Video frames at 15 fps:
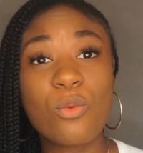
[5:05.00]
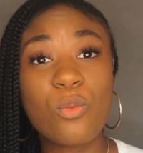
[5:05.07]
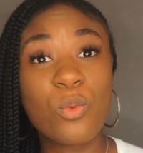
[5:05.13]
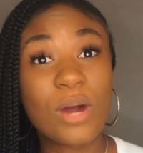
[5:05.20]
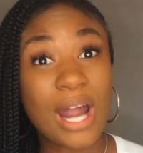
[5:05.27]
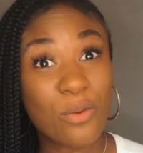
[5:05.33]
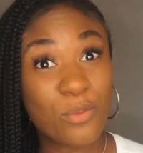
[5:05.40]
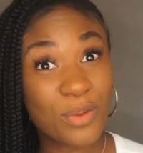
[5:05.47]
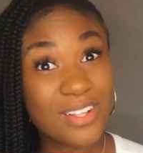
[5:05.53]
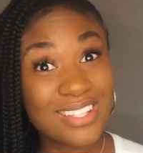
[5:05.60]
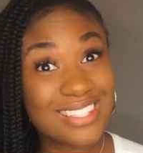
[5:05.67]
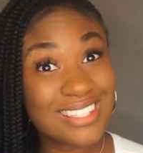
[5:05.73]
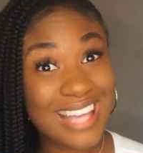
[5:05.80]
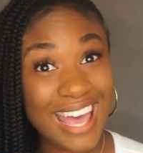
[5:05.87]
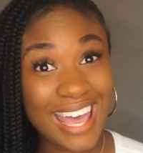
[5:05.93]
what I will
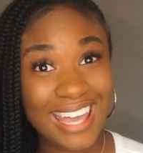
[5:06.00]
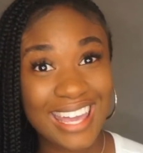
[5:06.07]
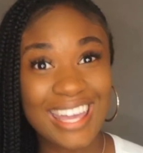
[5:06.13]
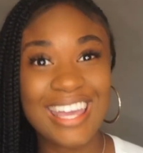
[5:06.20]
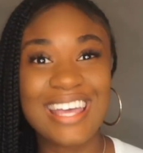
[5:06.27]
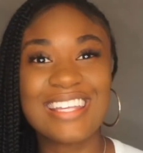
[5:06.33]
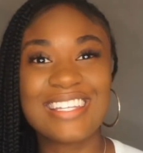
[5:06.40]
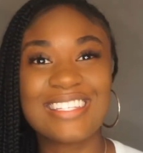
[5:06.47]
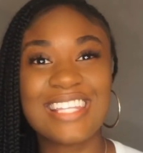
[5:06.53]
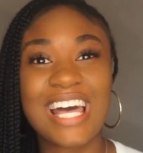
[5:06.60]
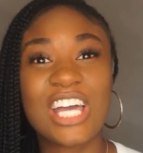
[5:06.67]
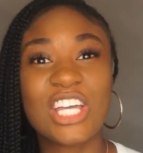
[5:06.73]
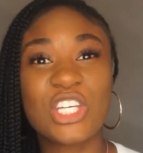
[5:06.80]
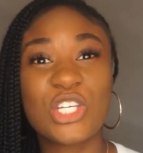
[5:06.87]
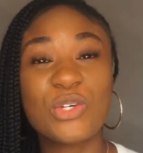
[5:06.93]
say is
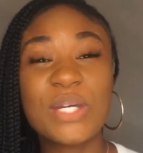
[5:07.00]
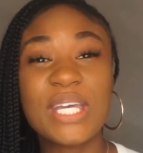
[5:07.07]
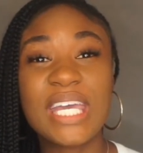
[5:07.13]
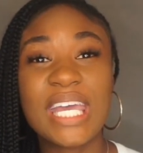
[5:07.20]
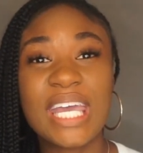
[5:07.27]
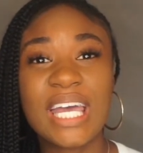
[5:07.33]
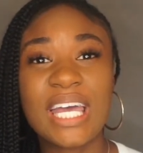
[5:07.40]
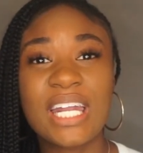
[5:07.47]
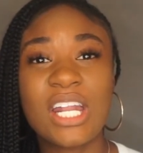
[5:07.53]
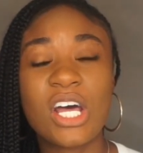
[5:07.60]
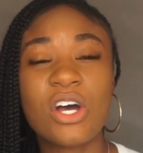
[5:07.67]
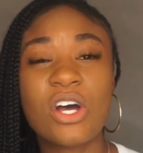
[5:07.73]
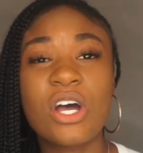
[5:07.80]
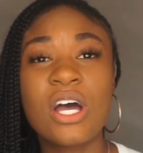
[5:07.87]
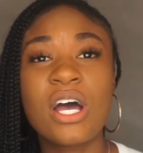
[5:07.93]
that you can
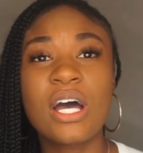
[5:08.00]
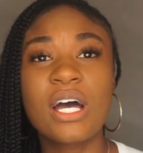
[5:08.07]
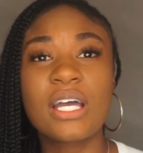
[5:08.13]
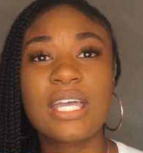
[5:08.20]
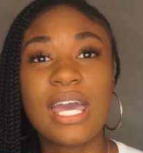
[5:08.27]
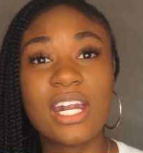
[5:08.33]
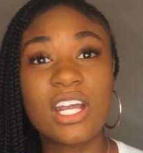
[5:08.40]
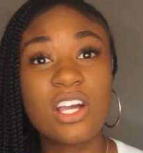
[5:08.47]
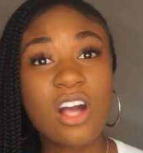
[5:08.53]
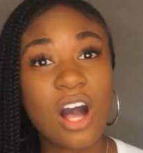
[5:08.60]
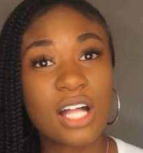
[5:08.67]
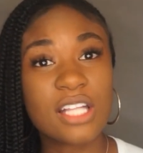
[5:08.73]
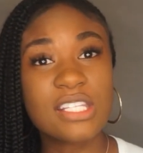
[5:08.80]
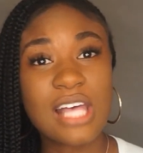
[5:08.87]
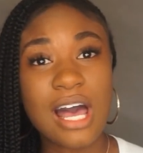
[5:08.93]
get in
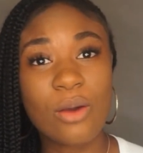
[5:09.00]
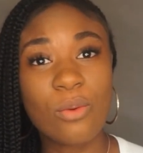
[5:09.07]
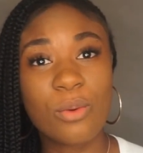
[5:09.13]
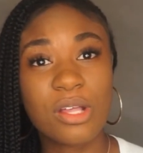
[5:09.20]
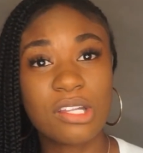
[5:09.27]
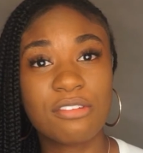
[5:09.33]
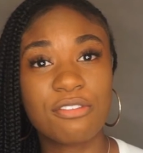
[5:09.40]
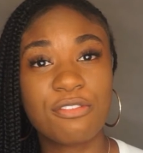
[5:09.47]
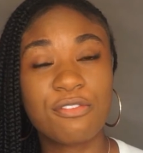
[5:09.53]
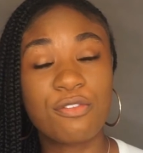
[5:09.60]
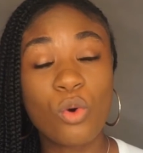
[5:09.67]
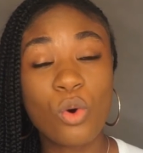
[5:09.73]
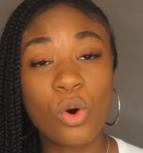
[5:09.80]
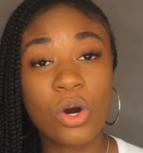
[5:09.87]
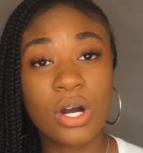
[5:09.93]
contact with
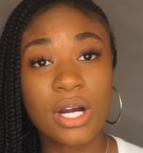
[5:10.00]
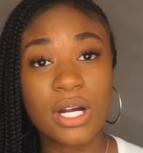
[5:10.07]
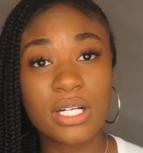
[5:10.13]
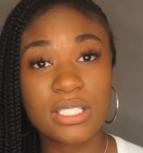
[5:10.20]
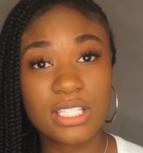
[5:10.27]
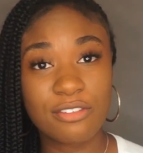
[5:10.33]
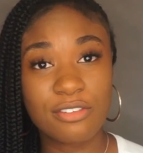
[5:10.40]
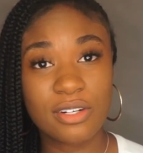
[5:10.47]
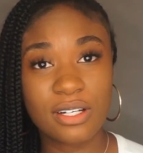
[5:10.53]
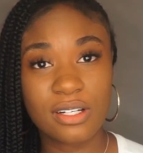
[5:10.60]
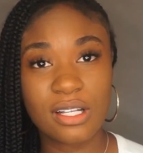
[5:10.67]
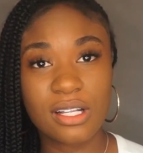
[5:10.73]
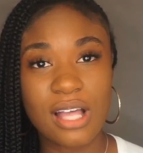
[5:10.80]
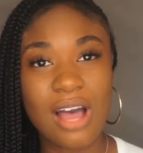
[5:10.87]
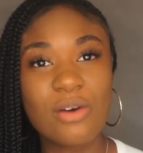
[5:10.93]
4 different
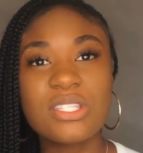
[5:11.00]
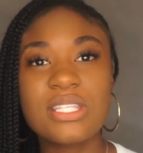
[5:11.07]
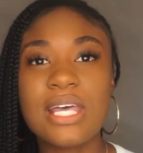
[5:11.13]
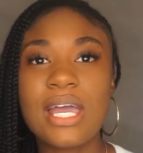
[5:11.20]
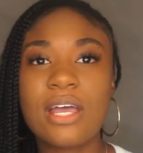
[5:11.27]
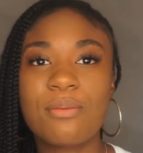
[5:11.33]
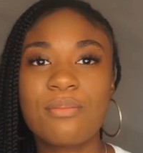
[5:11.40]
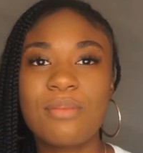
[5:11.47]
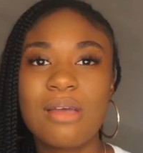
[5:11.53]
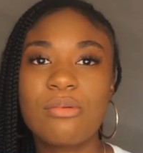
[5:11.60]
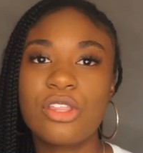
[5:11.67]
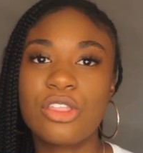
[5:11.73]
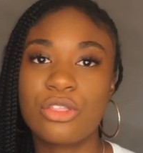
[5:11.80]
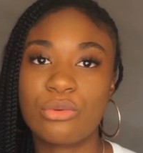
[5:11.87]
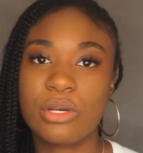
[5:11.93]
I would say
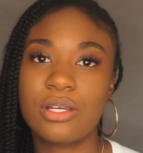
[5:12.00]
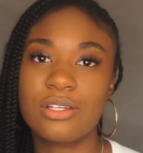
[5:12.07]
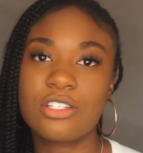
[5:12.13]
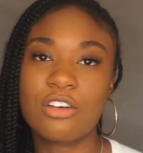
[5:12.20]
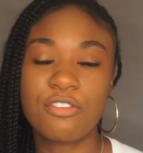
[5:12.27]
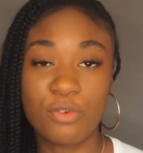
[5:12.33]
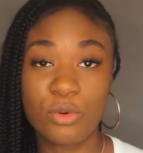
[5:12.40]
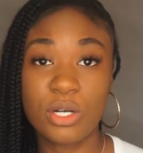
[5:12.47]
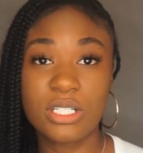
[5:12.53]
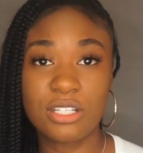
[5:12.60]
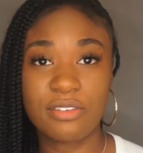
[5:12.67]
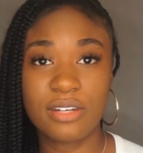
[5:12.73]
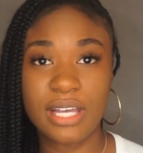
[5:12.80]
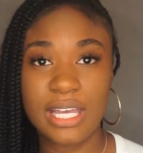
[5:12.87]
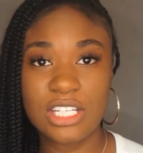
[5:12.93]
maybe 3 to 4
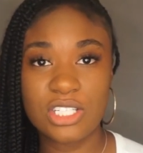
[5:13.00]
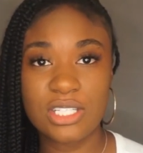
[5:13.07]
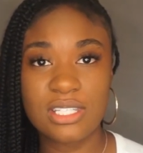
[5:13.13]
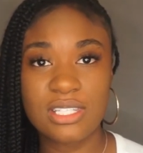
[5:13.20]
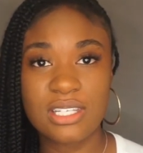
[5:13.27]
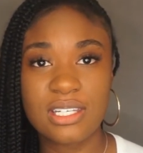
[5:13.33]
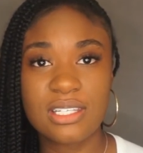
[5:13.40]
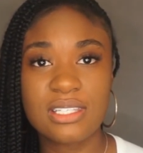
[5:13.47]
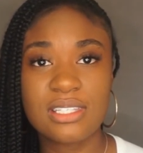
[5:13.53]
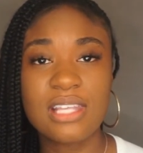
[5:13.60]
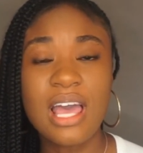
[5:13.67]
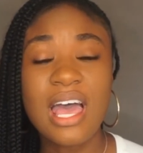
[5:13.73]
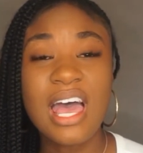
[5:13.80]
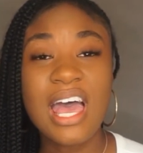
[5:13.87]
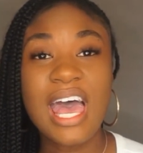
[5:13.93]
different agencies,
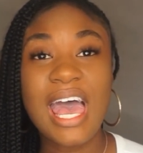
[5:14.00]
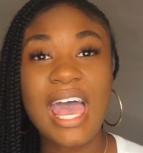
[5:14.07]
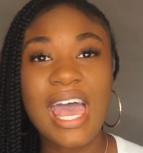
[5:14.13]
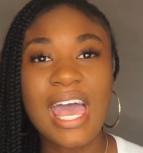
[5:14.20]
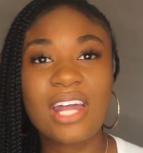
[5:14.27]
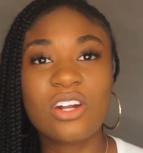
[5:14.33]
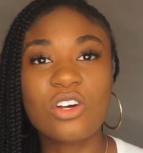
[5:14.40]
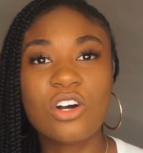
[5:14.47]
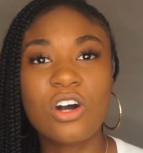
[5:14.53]
and